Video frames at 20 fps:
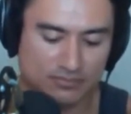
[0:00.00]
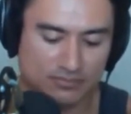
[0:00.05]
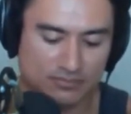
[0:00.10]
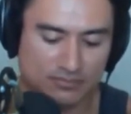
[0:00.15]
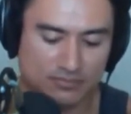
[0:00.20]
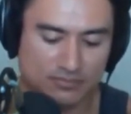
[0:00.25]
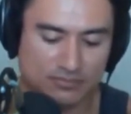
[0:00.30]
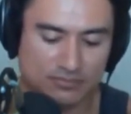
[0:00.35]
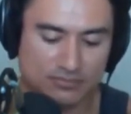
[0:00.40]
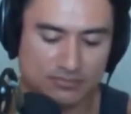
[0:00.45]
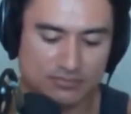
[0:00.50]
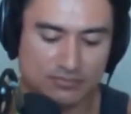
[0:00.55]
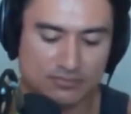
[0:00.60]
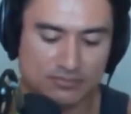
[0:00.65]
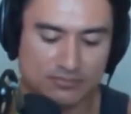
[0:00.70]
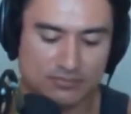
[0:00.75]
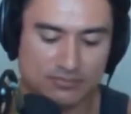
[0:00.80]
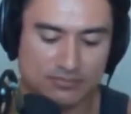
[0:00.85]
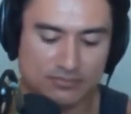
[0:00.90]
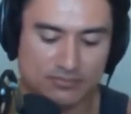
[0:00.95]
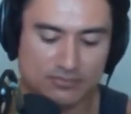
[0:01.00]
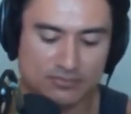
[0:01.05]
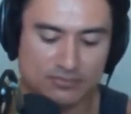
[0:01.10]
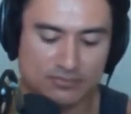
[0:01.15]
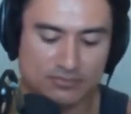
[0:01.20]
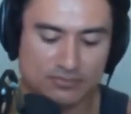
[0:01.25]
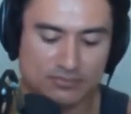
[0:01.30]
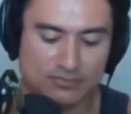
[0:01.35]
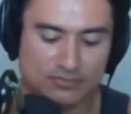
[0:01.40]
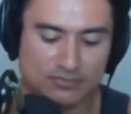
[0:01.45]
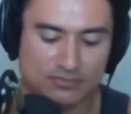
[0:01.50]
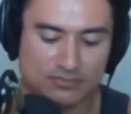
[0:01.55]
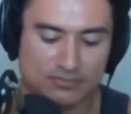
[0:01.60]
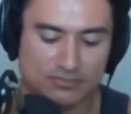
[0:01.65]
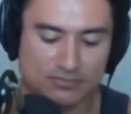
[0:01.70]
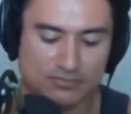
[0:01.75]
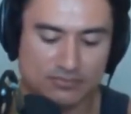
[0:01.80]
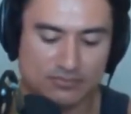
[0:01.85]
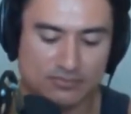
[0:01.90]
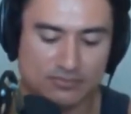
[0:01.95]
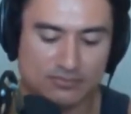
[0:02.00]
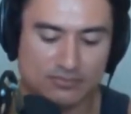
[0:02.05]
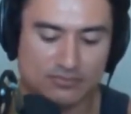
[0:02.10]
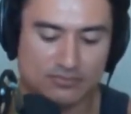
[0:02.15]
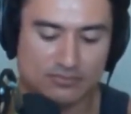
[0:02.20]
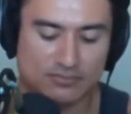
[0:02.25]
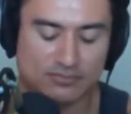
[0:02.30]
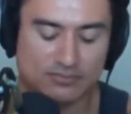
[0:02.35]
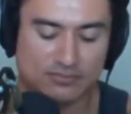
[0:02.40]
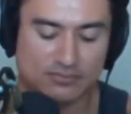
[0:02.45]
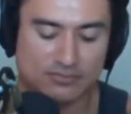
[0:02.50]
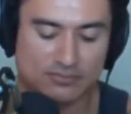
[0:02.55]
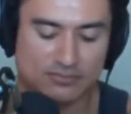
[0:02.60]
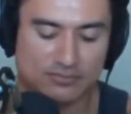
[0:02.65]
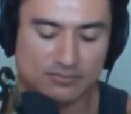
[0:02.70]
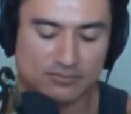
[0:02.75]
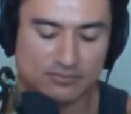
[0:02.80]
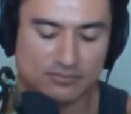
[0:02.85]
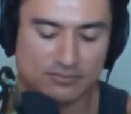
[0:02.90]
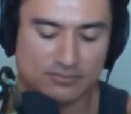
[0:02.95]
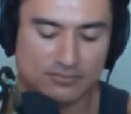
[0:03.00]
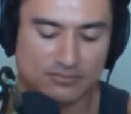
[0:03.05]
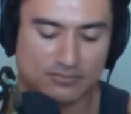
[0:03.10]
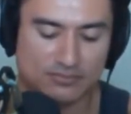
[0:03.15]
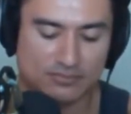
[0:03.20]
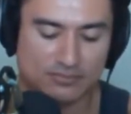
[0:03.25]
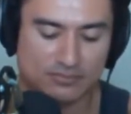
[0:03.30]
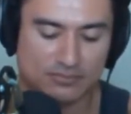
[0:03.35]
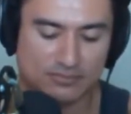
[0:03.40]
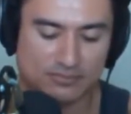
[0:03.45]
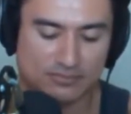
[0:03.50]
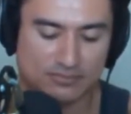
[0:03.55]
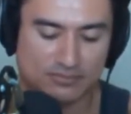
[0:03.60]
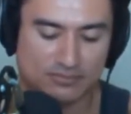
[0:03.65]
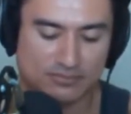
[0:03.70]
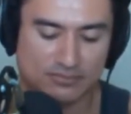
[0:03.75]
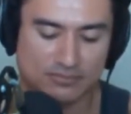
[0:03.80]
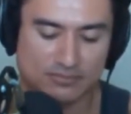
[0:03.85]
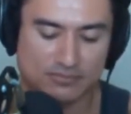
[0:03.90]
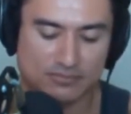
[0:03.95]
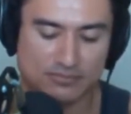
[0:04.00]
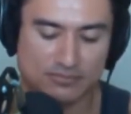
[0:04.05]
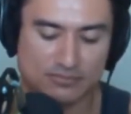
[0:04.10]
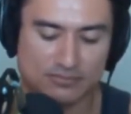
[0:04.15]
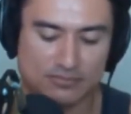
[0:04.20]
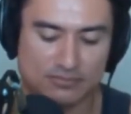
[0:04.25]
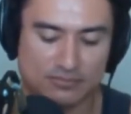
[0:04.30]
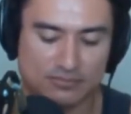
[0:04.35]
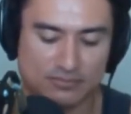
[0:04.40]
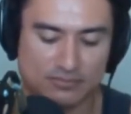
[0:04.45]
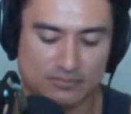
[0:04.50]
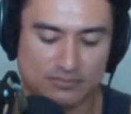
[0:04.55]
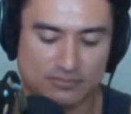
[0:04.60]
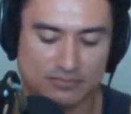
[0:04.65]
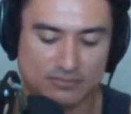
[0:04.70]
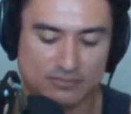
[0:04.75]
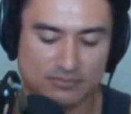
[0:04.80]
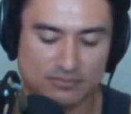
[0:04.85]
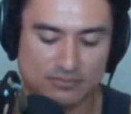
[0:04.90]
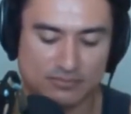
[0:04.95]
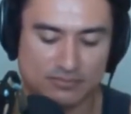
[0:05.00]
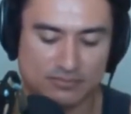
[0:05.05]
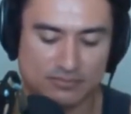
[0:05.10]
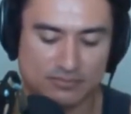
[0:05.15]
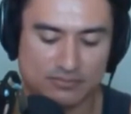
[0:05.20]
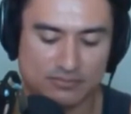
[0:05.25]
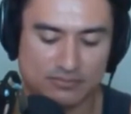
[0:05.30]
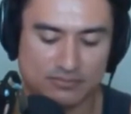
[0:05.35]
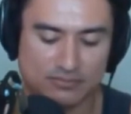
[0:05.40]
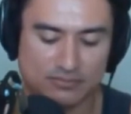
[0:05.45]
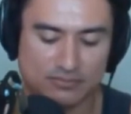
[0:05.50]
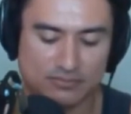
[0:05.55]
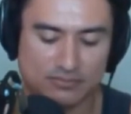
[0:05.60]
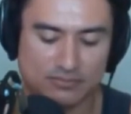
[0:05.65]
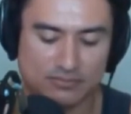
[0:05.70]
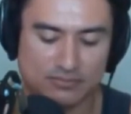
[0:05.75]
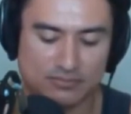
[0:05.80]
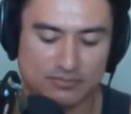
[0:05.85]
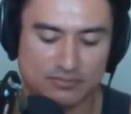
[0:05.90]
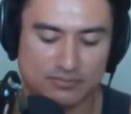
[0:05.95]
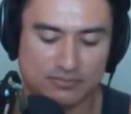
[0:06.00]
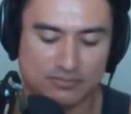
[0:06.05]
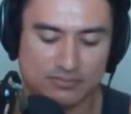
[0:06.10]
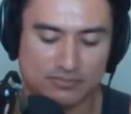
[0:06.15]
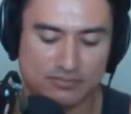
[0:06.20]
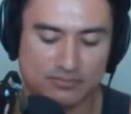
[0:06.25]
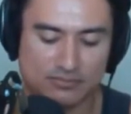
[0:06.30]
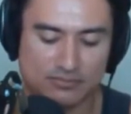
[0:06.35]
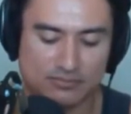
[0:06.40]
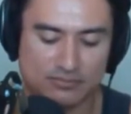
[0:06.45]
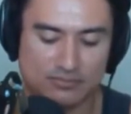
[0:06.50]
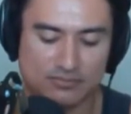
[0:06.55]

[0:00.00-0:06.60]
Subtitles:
(not speaking)